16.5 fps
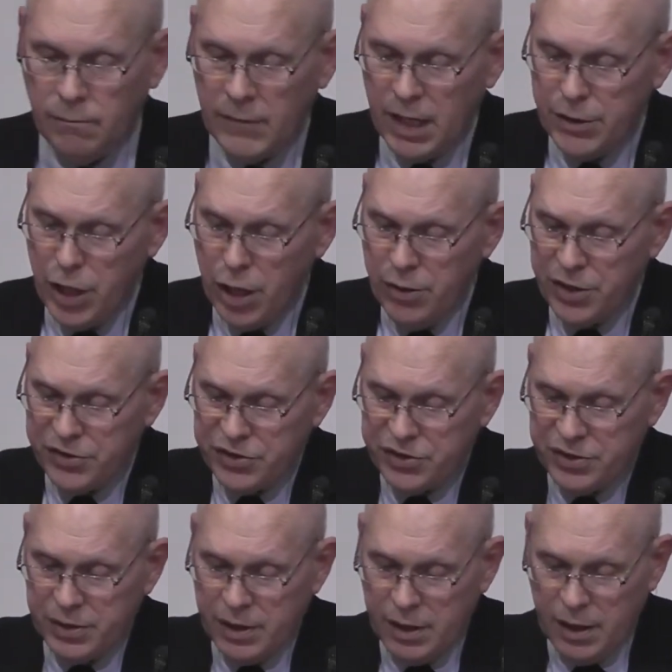
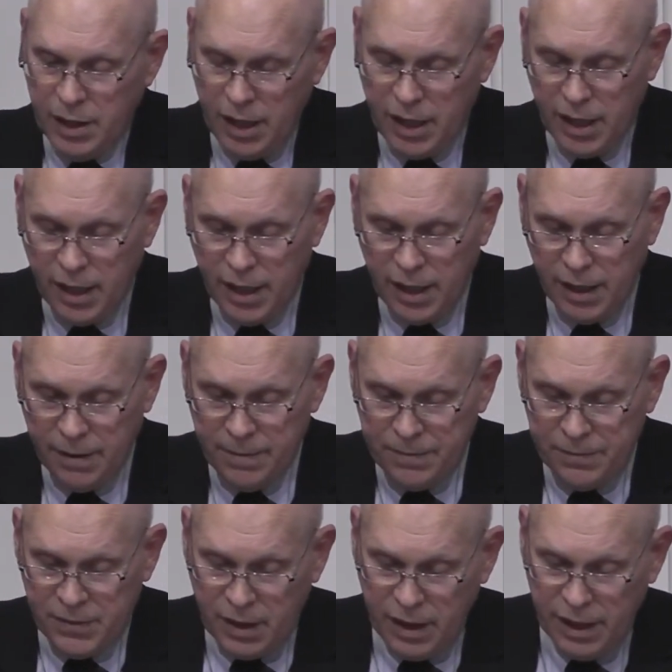Notice uh,
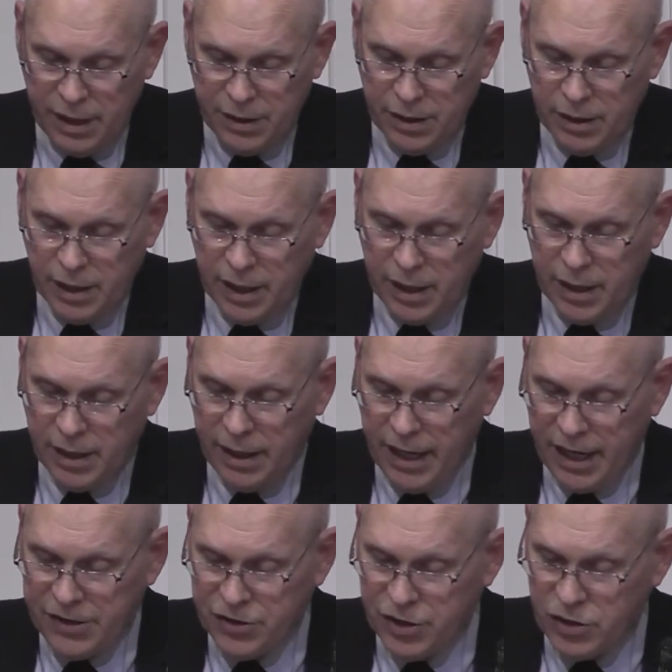in uh,
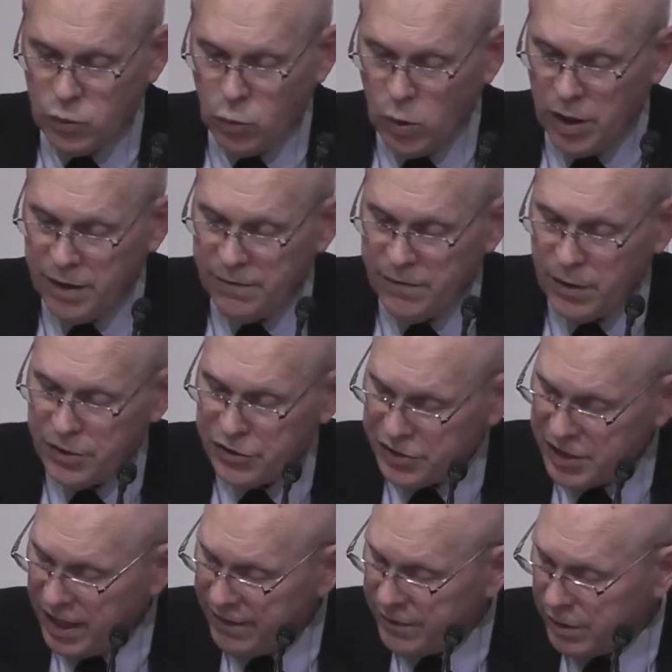Exodus 1, verse
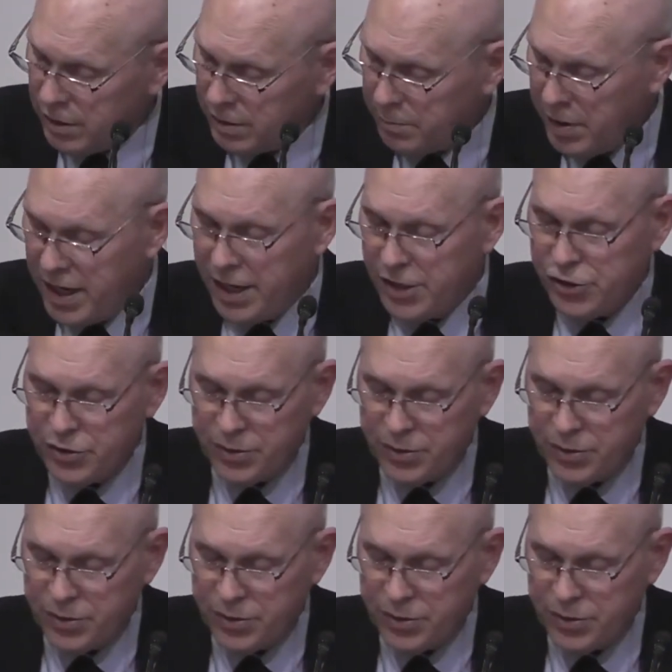7 on page